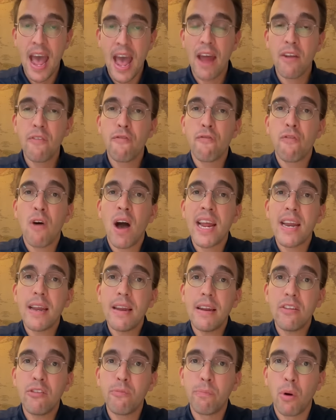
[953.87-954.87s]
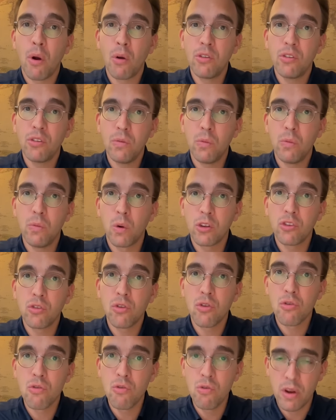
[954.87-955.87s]
and fight these proxy wars
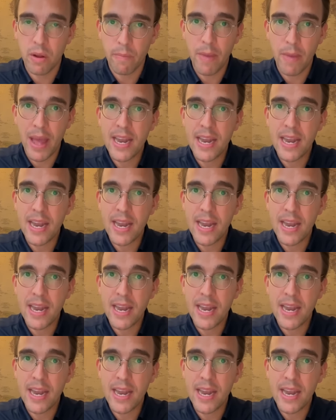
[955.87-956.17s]
through them.